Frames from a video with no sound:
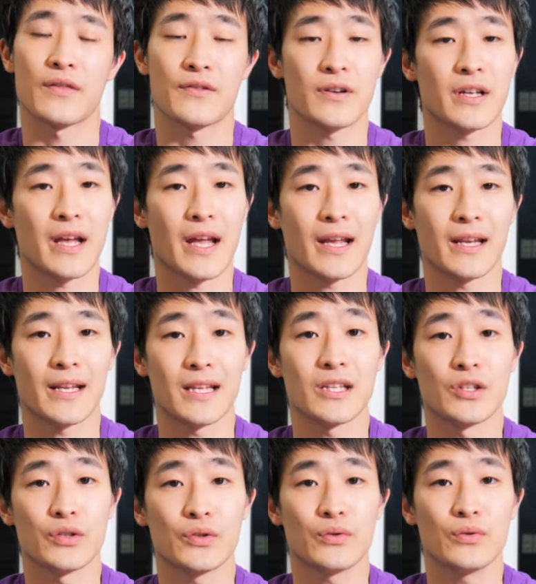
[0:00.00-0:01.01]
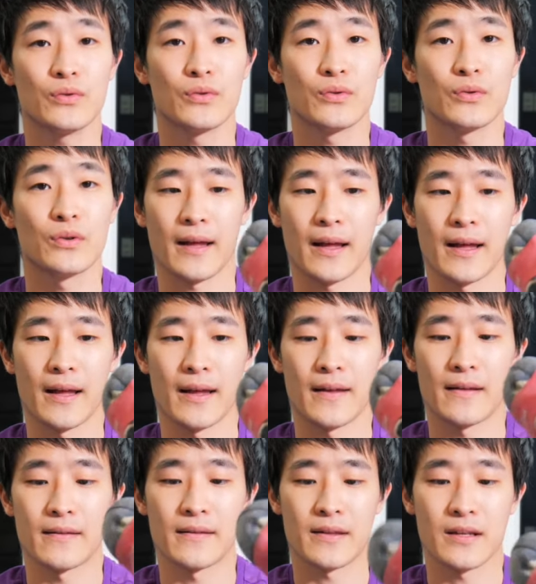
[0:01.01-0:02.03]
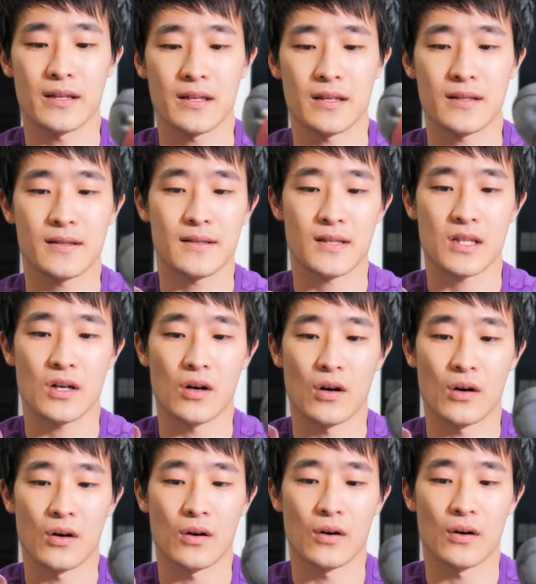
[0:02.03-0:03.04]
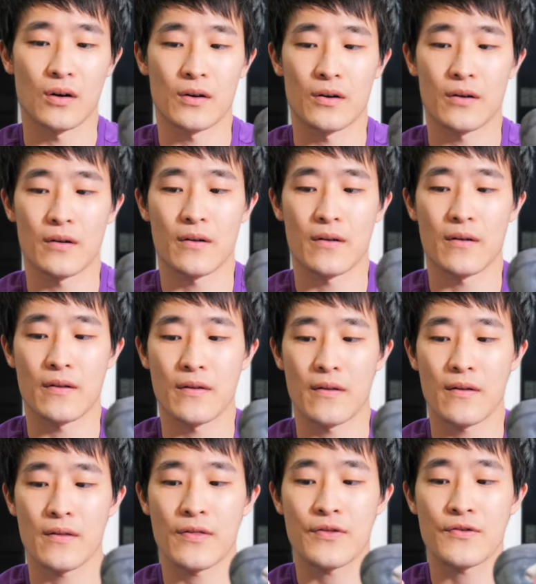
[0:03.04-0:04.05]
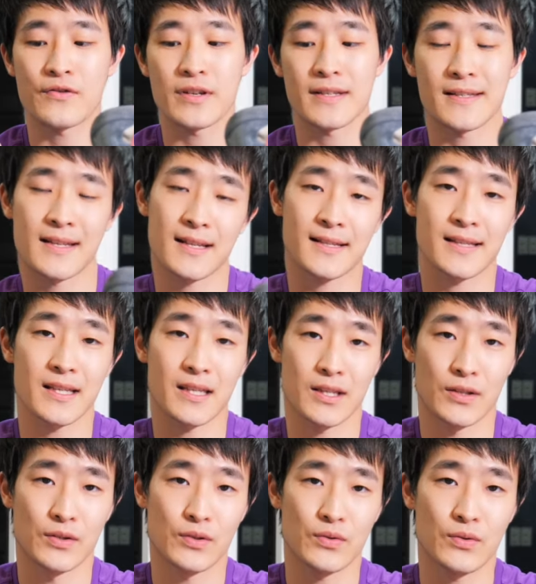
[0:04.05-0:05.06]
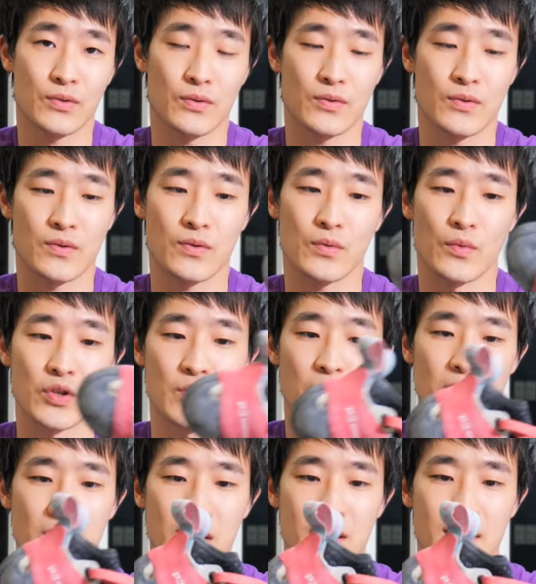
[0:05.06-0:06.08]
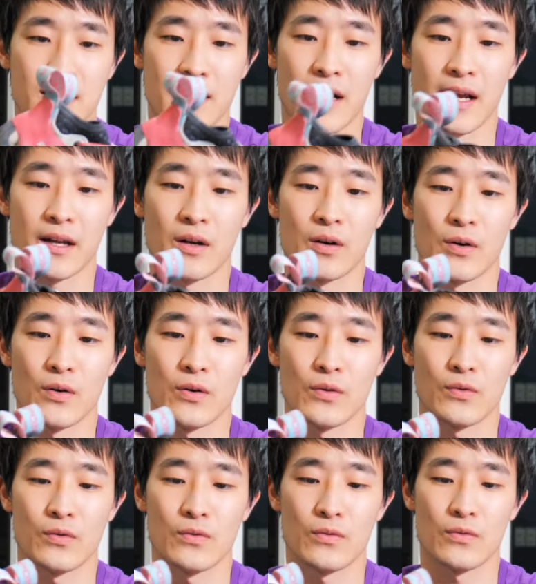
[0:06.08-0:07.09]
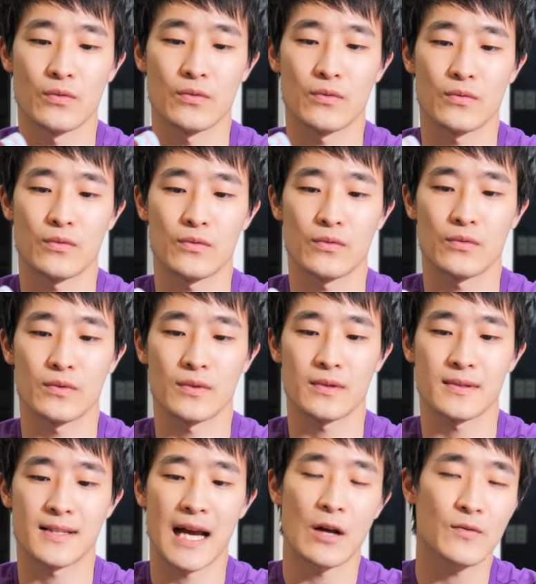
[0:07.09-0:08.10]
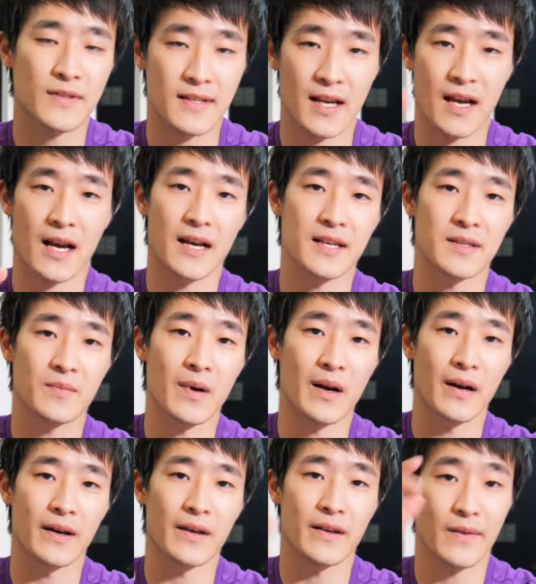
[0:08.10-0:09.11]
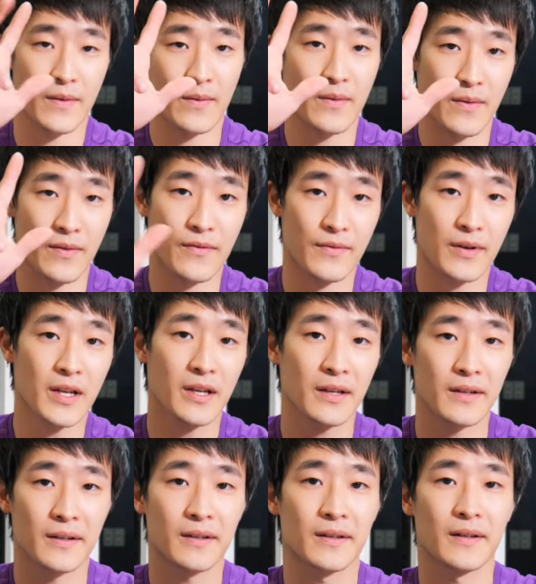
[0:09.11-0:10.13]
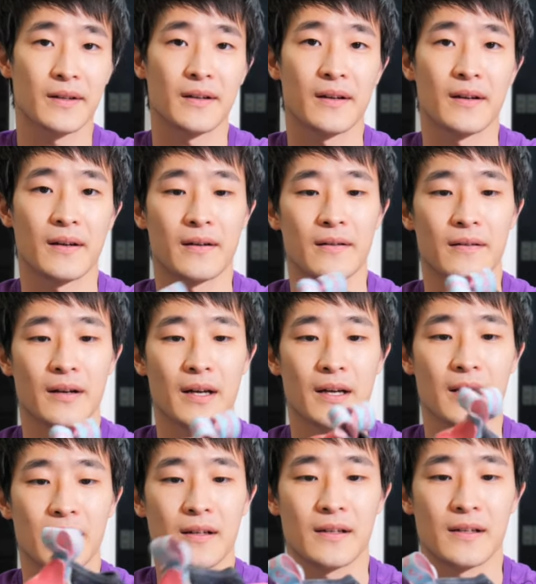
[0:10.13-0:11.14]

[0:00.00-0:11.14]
38 EU, and these are 36 EU, which means that I go downsize by 3, right?